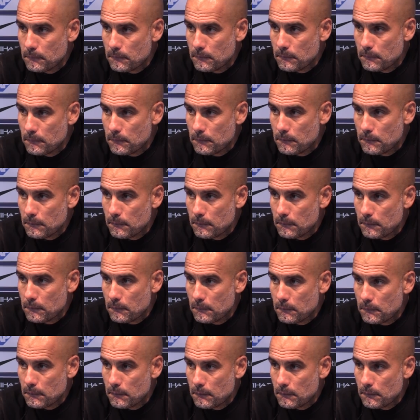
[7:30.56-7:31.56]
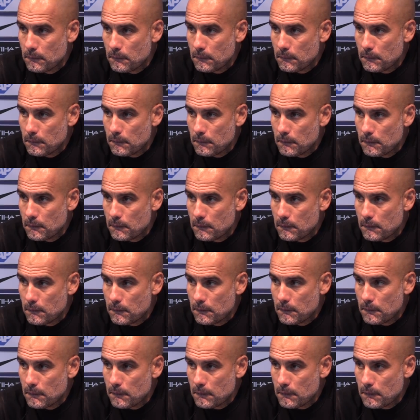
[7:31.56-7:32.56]

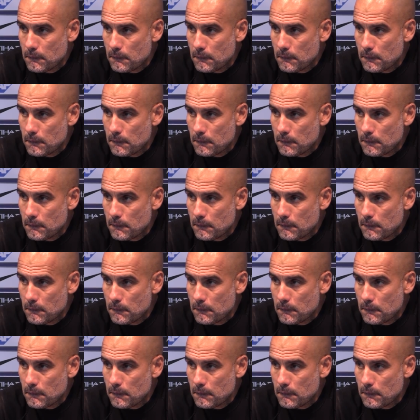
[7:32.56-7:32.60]
(silence)